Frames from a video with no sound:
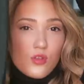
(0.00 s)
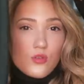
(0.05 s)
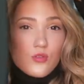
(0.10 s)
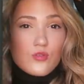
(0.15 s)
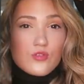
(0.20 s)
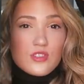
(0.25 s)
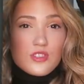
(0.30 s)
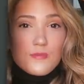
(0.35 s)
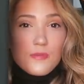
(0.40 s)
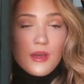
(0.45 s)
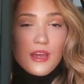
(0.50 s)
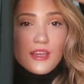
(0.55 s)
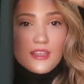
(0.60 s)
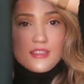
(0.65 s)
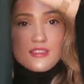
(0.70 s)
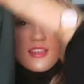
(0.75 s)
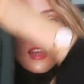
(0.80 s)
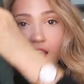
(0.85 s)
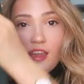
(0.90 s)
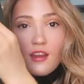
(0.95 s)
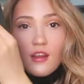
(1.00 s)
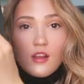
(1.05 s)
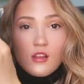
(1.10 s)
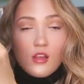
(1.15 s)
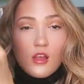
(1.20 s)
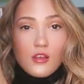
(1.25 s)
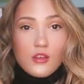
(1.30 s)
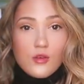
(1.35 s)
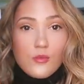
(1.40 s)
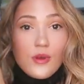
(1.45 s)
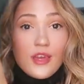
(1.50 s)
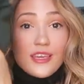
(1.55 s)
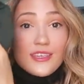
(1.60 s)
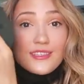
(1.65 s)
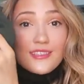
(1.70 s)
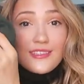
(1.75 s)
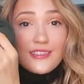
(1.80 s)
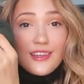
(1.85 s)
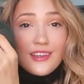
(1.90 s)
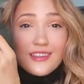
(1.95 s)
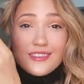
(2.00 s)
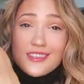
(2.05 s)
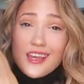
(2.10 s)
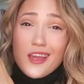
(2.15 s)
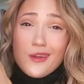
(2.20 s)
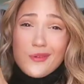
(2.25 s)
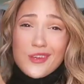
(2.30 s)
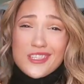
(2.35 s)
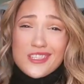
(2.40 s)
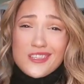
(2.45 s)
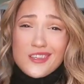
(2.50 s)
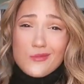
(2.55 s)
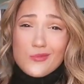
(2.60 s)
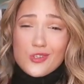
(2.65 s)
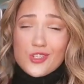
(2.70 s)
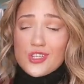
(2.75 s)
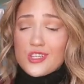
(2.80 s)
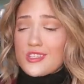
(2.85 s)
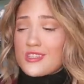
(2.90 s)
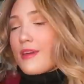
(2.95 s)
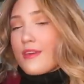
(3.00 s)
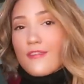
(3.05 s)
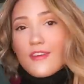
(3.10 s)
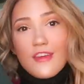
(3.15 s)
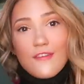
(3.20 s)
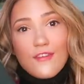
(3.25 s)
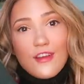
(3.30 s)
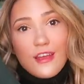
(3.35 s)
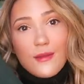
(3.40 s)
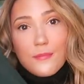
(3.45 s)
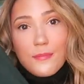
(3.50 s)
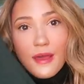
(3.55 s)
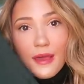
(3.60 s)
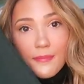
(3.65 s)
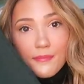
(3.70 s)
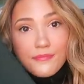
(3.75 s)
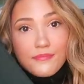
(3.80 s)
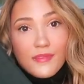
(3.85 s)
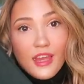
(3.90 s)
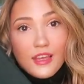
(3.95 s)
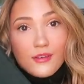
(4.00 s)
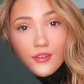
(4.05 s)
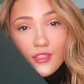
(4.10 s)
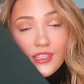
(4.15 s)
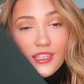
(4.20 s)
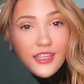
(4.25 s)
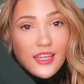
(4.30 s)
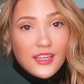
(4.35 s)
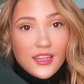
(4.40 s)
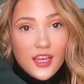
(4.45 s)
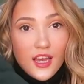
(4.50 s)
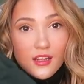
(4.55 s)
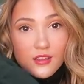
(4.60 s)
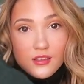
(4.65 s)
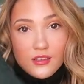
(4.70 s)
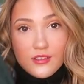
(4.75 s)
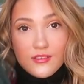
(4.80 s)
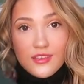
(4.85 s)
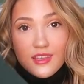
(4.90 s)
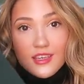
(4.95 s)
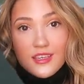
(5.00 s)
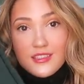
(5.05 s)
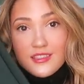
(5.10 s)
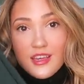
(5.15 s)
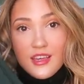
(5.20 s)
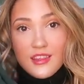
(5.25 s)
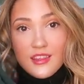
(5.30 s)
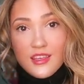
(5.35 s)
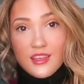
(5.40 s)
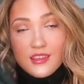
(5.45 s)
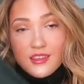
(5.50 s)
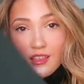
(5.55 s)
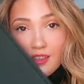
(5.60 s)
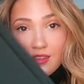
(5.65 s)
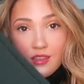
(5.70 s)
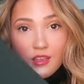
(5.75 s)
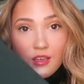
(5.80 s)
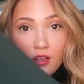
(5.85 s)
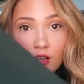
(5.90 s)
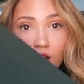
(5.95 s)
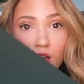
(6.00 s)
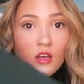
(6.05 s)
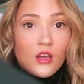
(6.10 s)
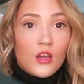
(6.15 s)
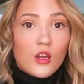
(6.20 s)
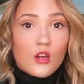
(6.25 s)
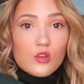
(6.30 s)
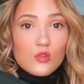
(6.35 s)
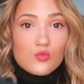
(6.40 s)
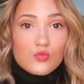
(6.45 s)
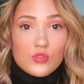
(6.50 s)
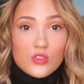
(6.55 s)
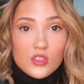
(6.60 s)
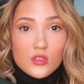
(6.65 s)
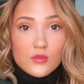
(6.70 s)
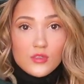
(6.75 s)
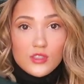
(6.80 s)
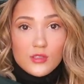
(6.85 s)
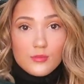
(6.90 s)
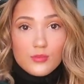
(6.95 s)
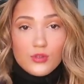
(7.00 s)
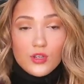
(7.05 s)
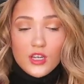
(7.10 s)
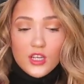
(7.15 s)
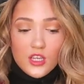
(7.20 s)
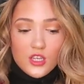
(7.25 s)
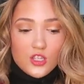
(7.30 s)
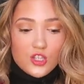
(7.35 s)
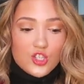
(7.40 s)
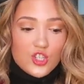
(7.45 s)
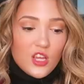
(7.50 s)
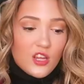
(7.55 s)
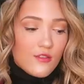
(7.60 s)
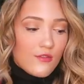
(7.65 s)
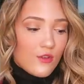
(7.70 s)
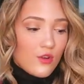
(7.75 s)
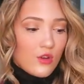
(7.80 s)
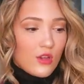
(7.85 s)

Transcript: loose, but it's tight along the waist, and it's high-waisted, which is my favorite, but I really like the color of these. I think that they're a really, really pretty shade of